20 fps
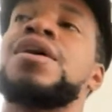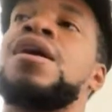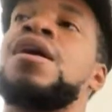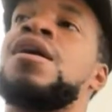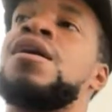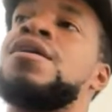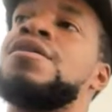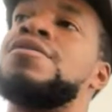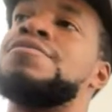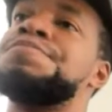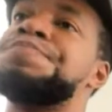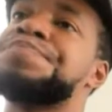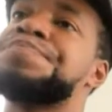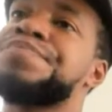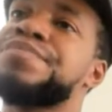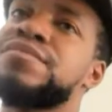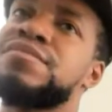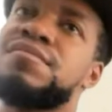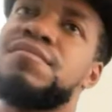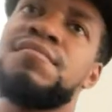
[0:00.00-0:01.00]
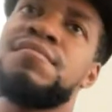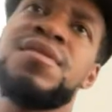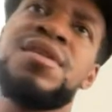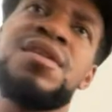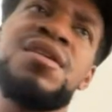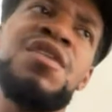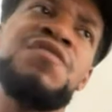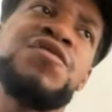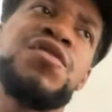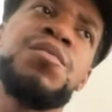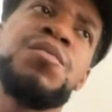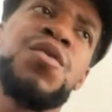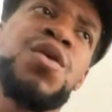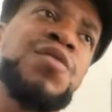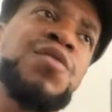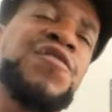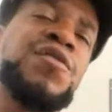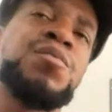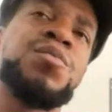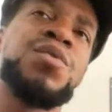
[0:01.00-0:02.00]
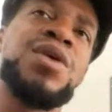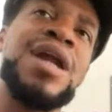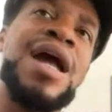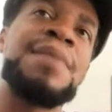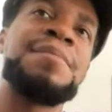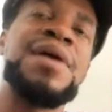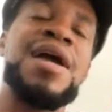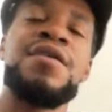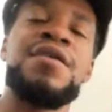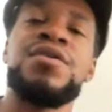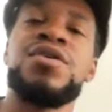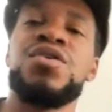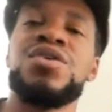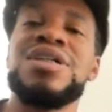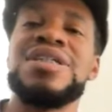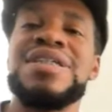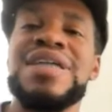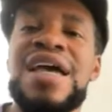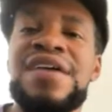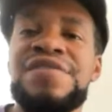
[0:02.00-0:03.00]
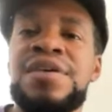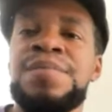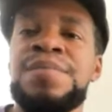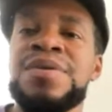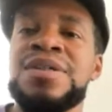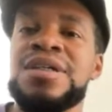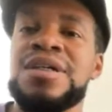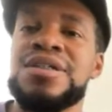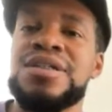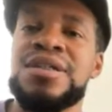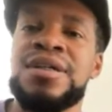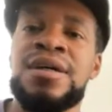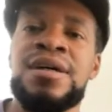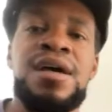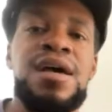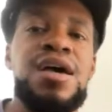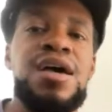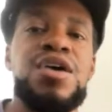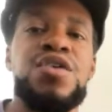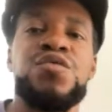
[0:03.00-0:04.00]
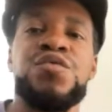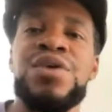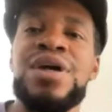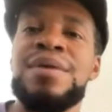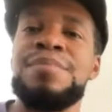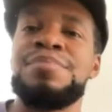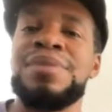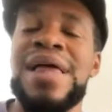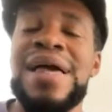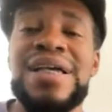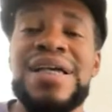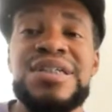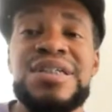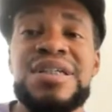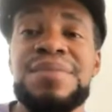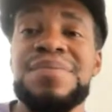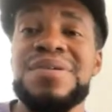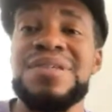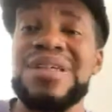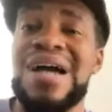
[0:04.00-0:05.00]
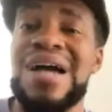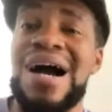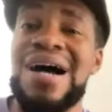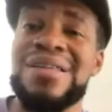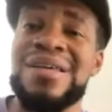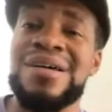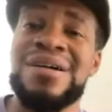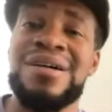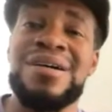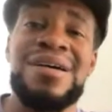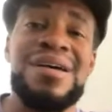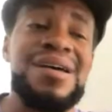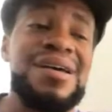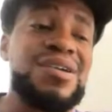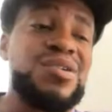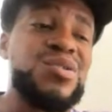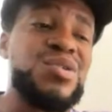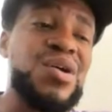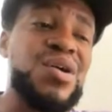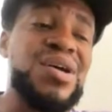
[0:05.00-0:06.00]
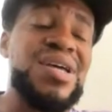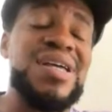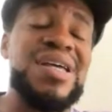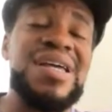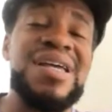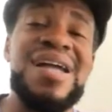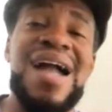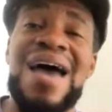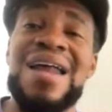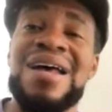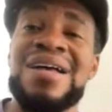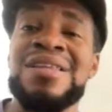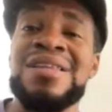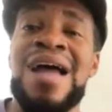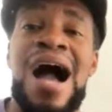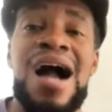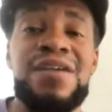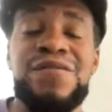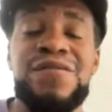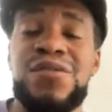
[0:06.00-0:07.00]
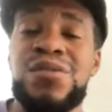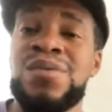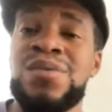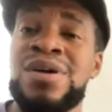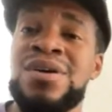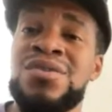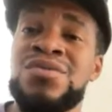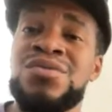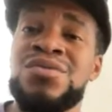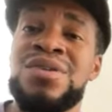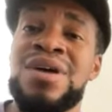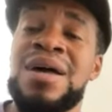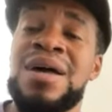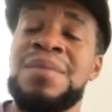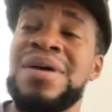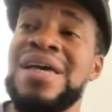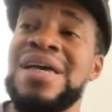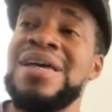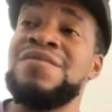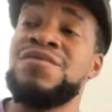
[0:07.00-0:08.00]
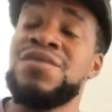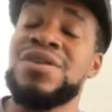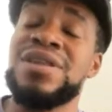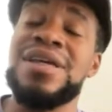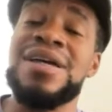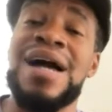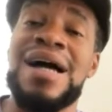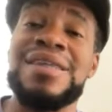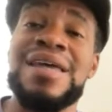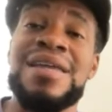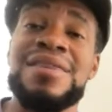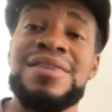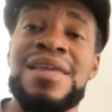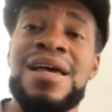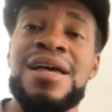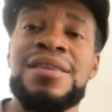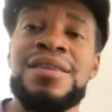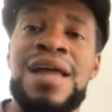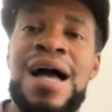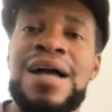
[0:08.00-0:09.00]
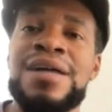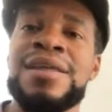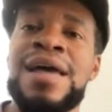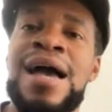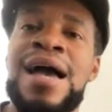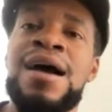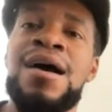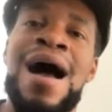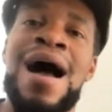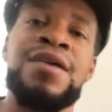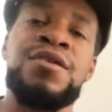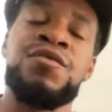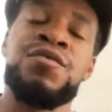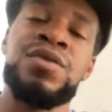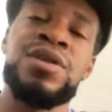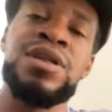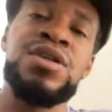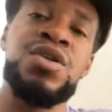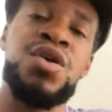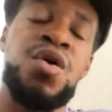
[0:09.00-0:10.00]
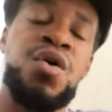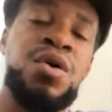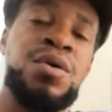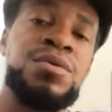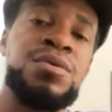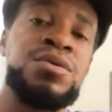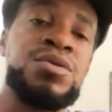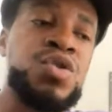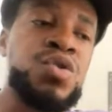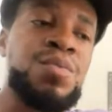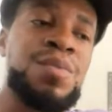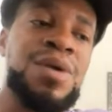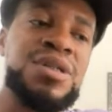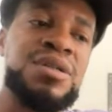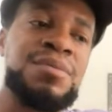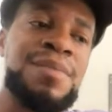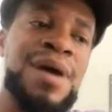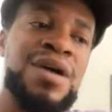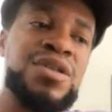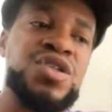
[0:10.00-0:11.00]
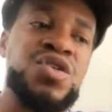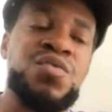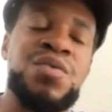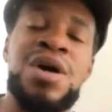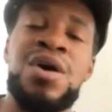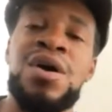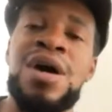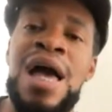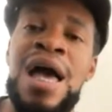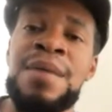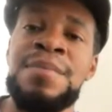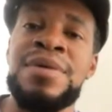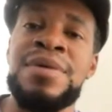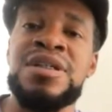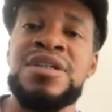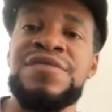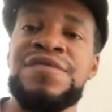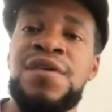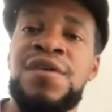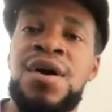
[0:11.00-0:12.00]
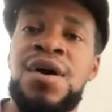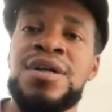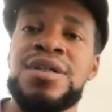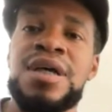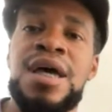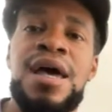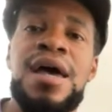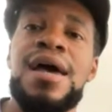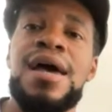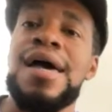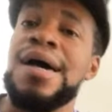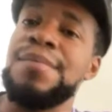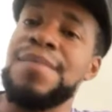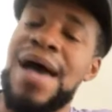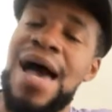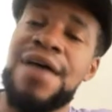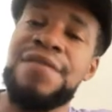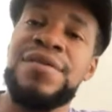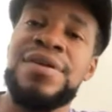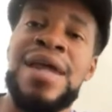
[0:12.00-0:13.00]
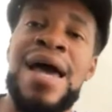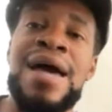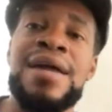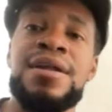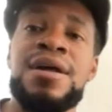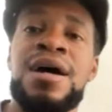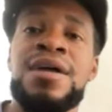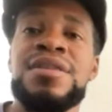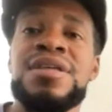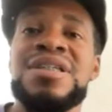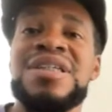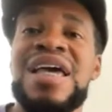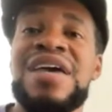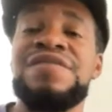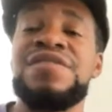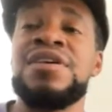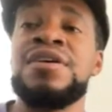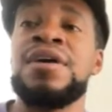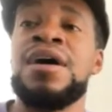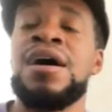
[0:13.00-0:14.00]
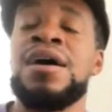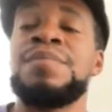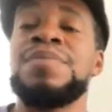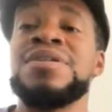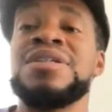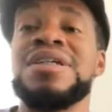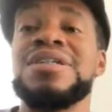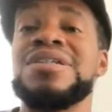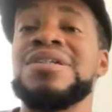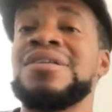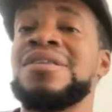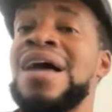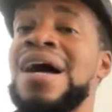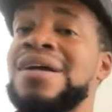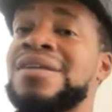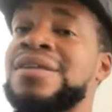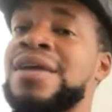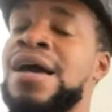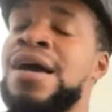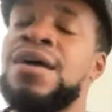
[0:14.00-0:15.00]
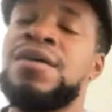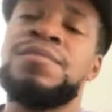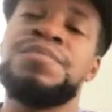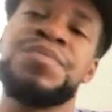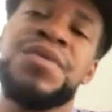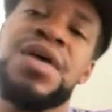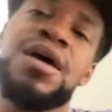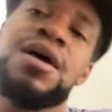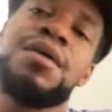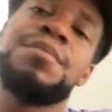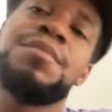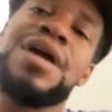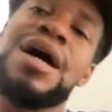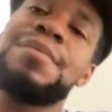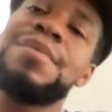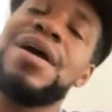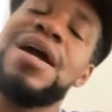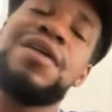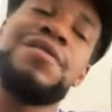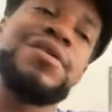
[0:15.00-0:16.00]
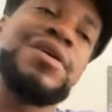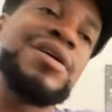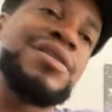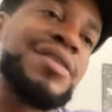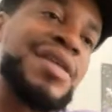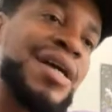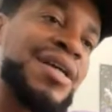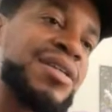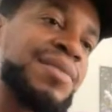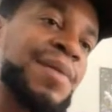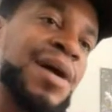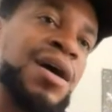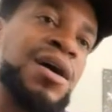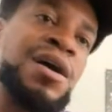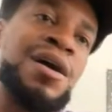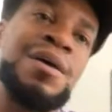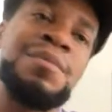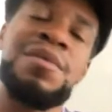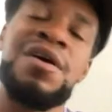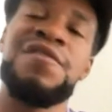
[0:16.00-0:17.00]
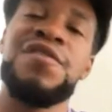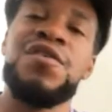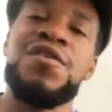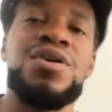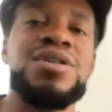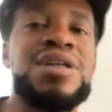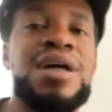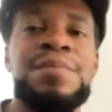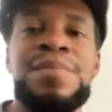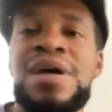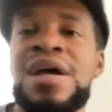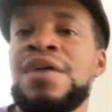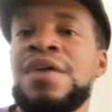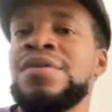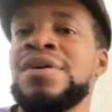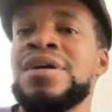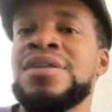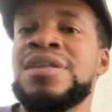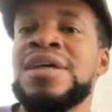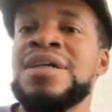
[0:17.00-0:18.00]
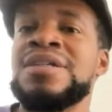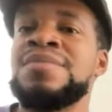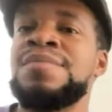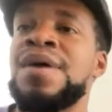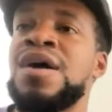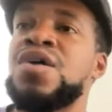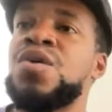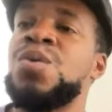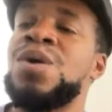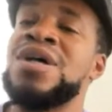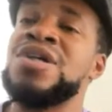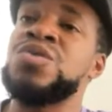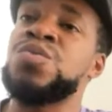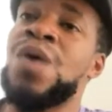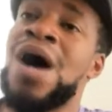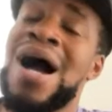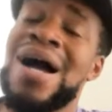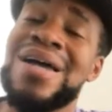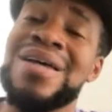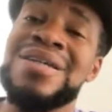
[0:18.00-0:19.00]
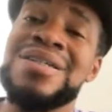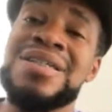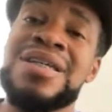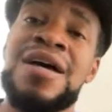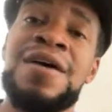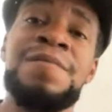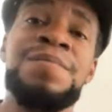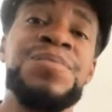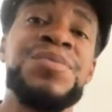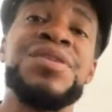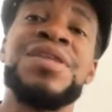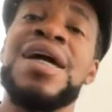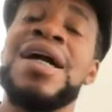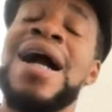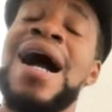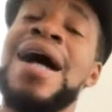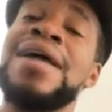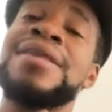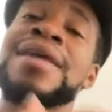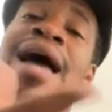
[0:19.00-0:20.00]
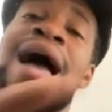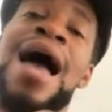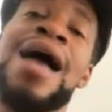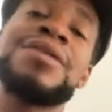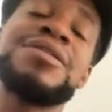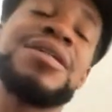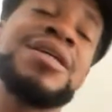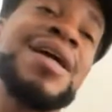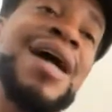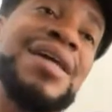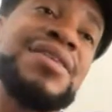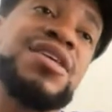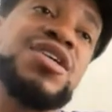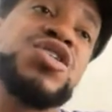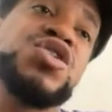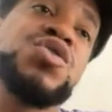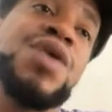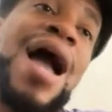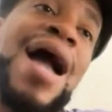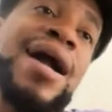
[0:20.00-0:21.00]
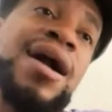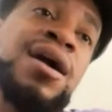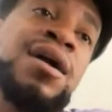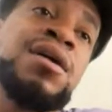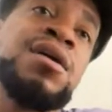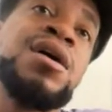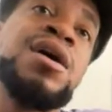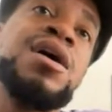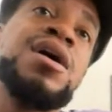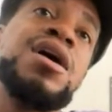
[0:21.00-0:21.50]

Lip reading: Um, from what I'm hearing on the safety position, Reed Blankenship is kind of, you know, he got a lock for real. You know what I mean? He really got that thing locked down. I don't really know too much about Terrell Edmonds as far as him having that other safety position locked down, but I've been hearing good things about him. Of course, I've been hearing good things about Quez Watkins. They actually got the tracker.